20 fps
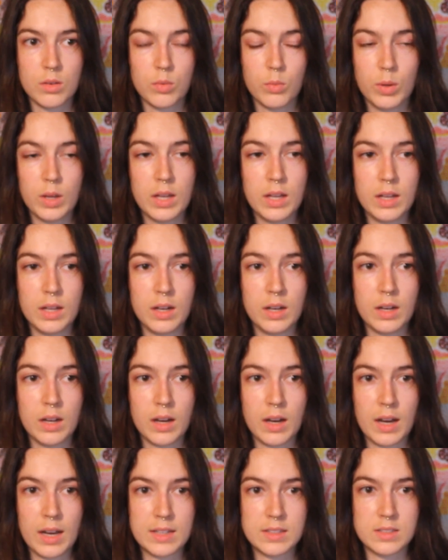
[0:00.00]
when
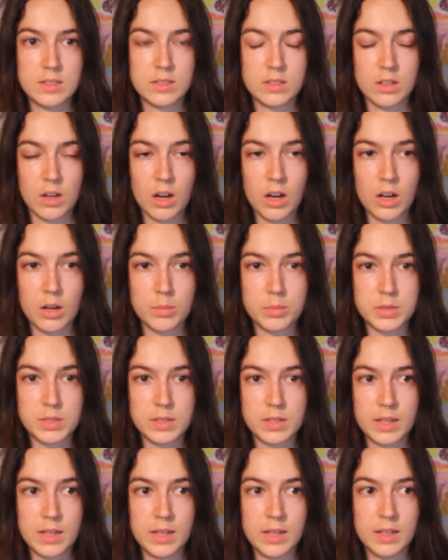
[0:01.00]
I stopped,
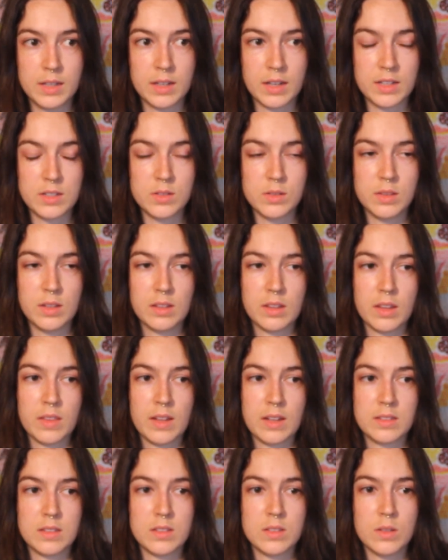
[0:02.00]
and I do think that
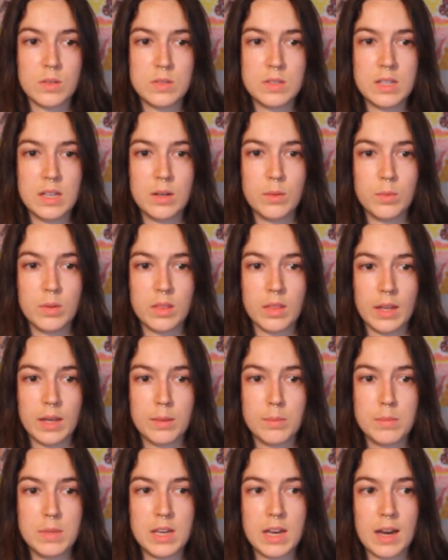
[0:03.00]
that's associated with,
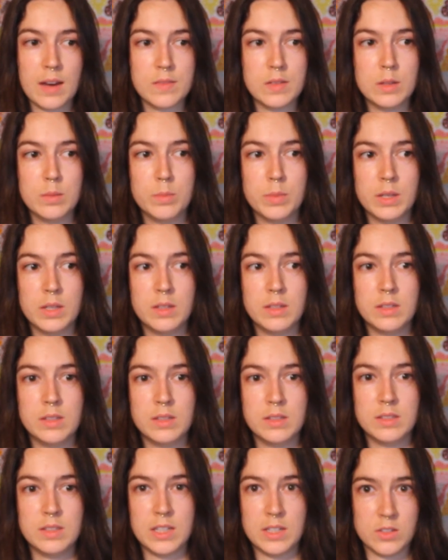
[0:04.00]
like, me having been
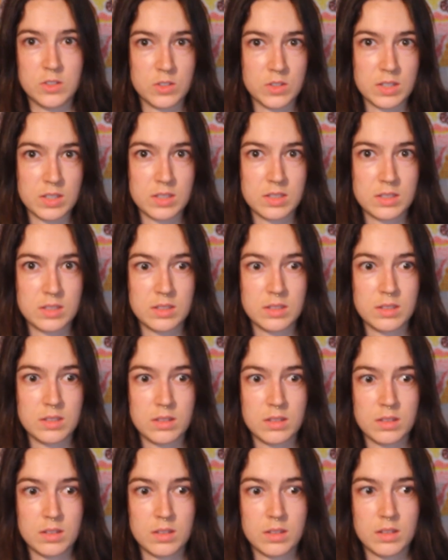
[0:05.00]
in dangerous
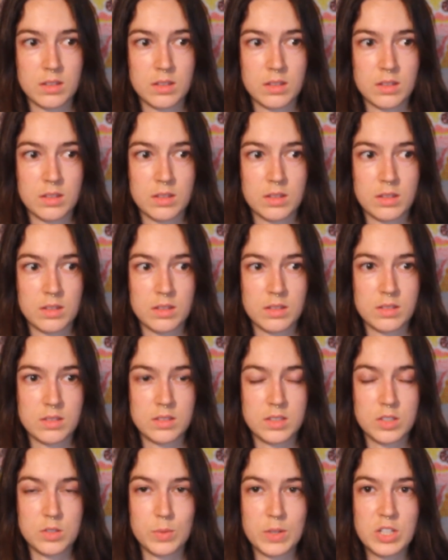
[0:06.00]

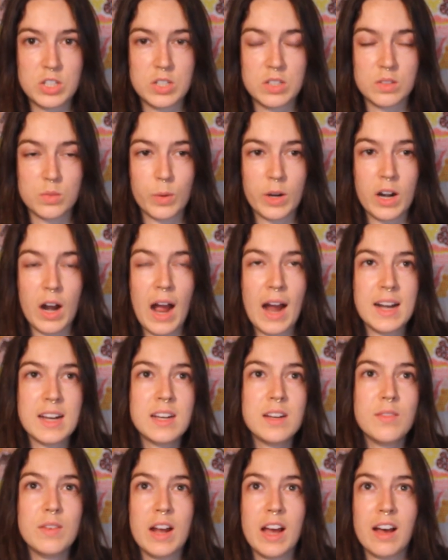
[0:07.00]
situations where I
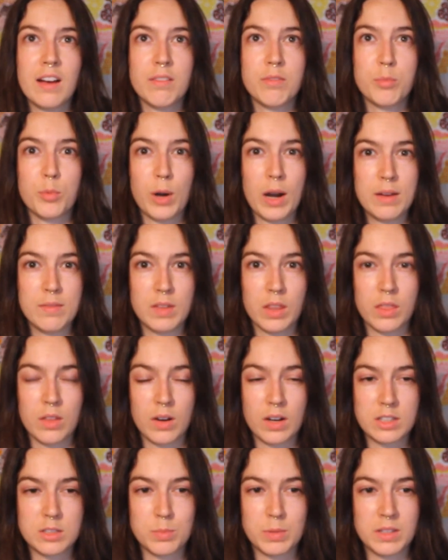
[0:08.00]
didn't even have private
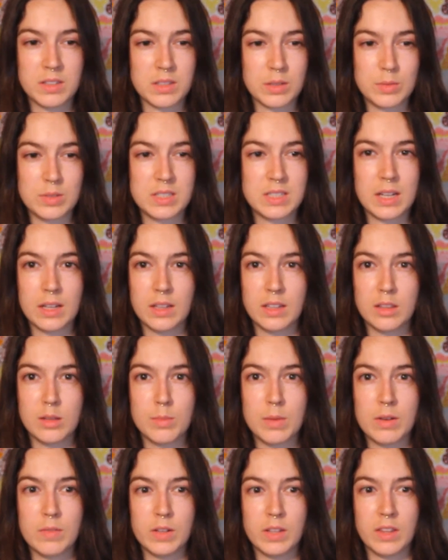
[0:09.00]
thoughts because I was telling
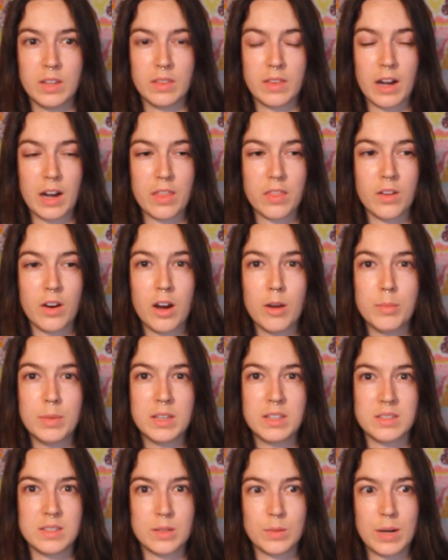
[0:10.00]
them everything that I thought
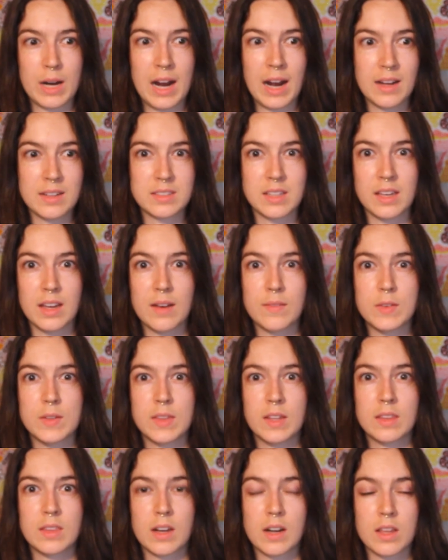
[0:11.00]
because they were asking
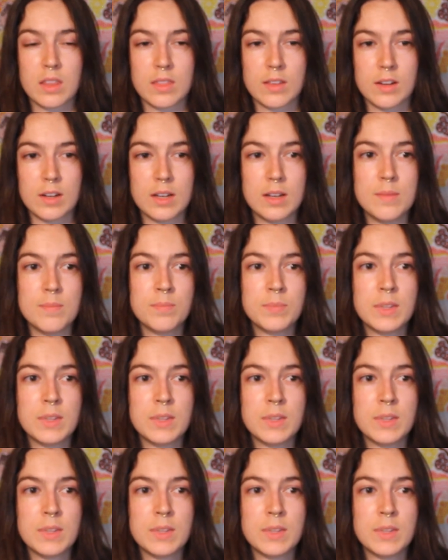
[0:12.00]
everything that I thought.